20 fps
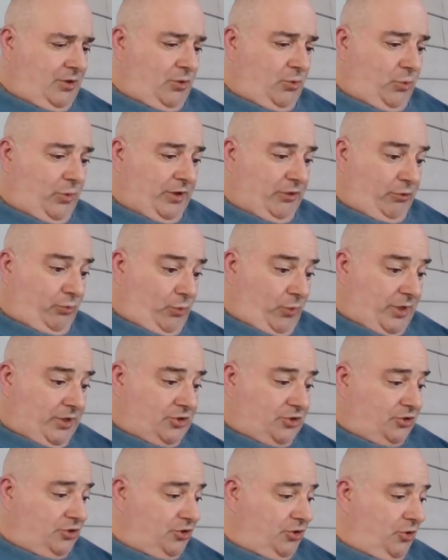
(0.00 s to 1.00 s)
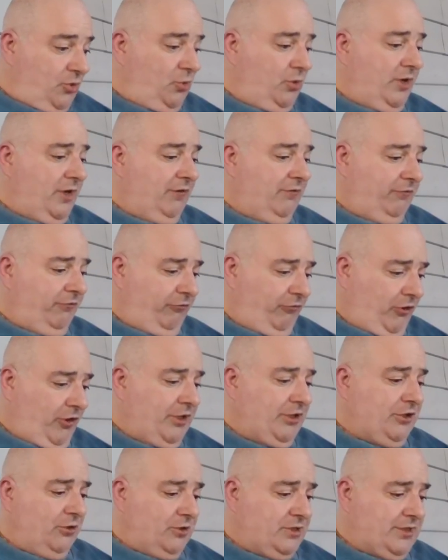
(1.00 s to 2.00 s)
with which you can free
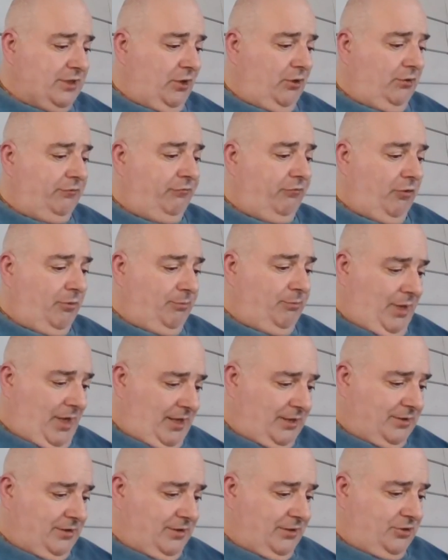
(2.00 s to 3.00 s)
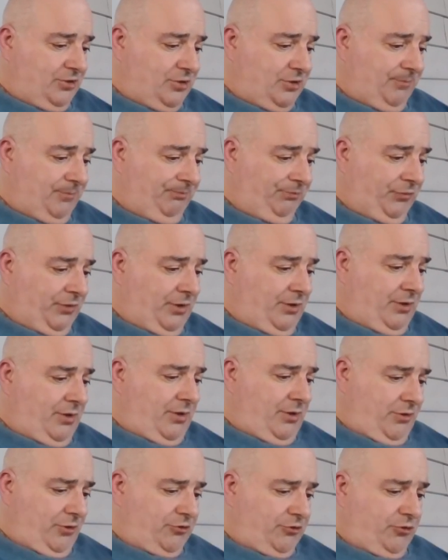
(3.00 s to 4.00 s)
yourself from bondage.
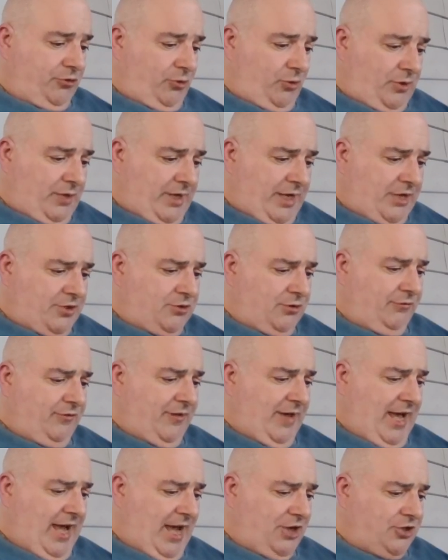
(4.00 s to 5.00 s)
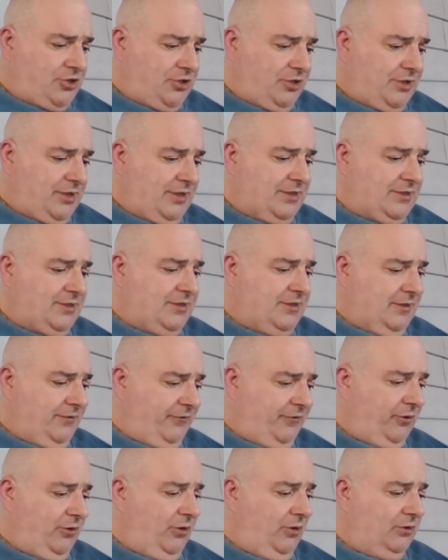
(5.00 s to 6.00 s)
The true nature of action is
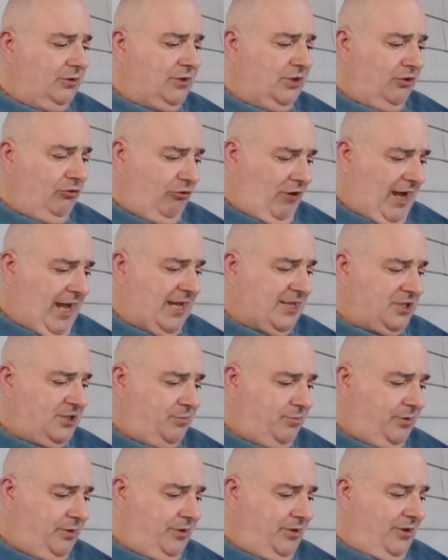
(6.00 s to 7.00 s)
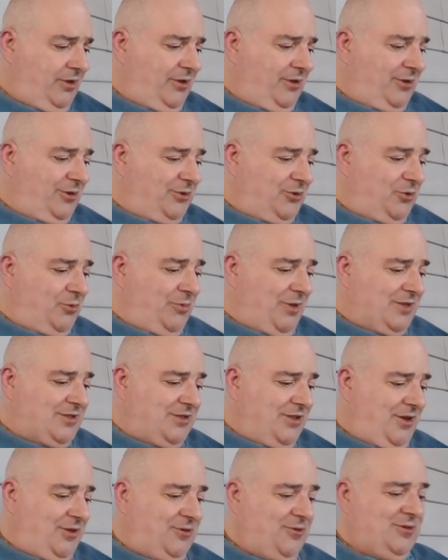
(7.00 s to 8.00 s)
difficult to grasp. You must
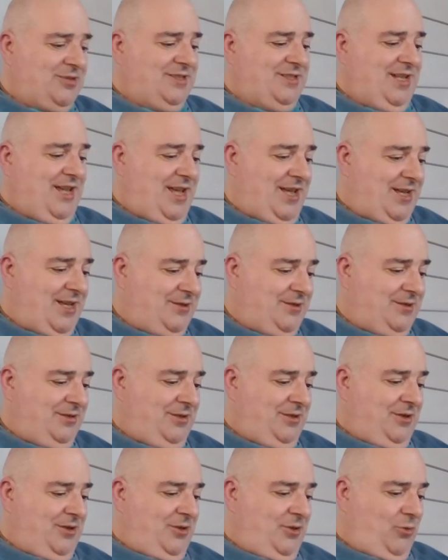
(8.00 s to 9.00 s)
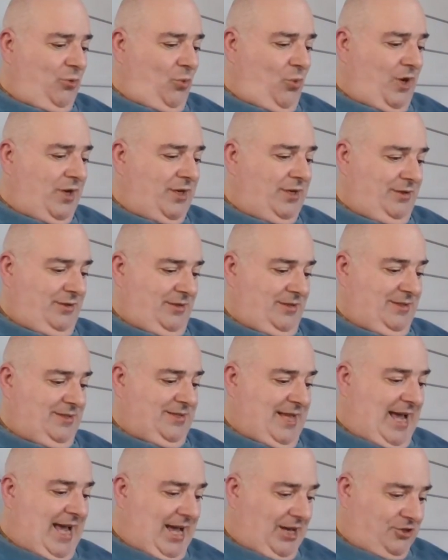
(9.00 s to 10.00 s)
understand what is
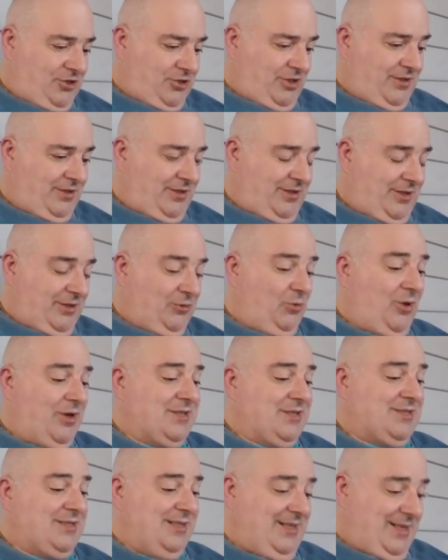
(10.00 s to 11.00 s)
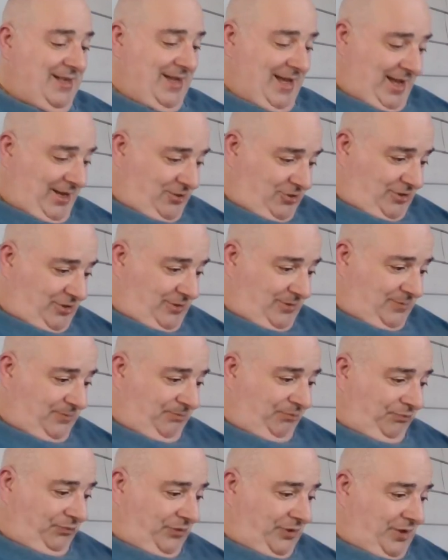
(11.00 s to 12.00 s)
action and what is inaction,
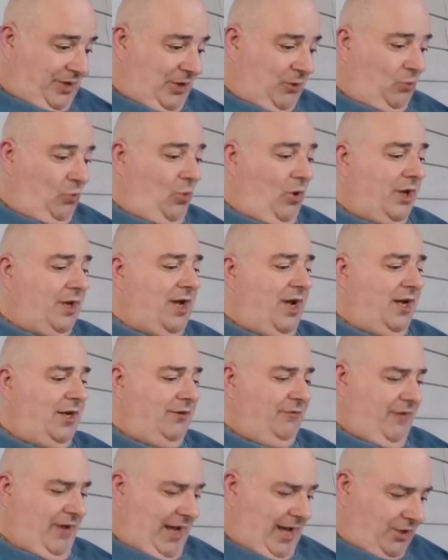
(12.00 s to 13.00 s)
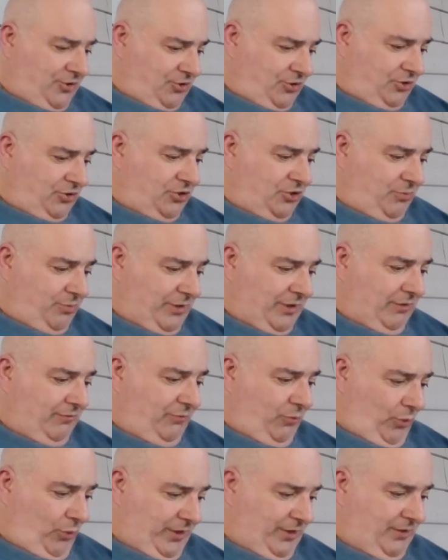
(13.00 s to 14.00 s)
and what kind of action should be
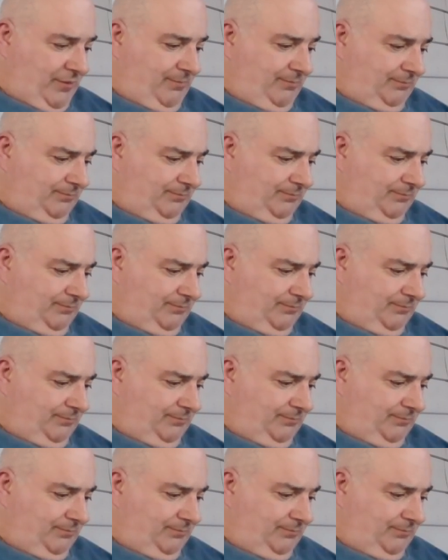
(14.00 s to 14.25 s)
avoided.